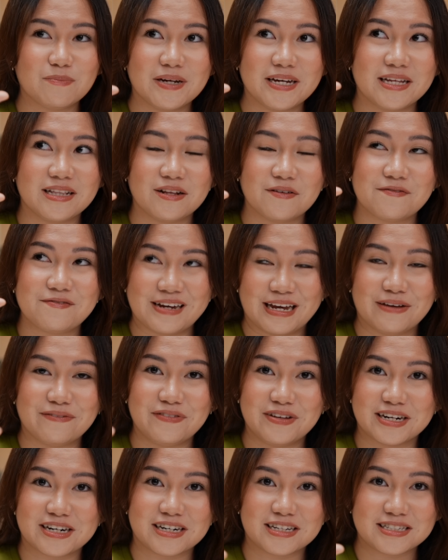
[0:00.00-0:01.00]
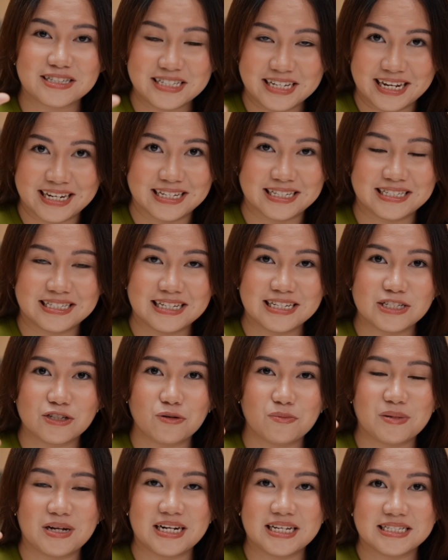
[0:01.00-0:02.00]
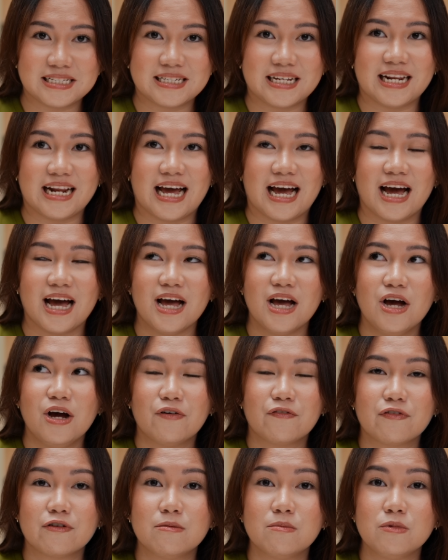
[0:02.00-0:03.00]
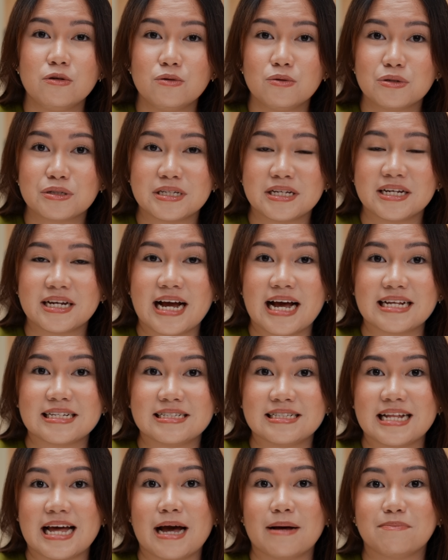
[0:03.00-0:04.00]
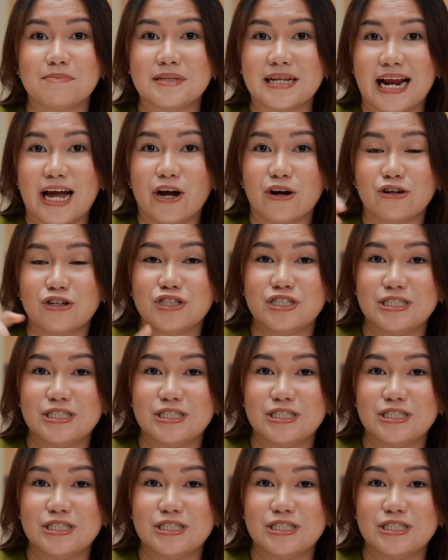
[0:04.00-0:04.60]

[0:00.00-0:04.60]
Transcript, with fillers: been 5 years, yes, since umalis sila from using a Snapdragon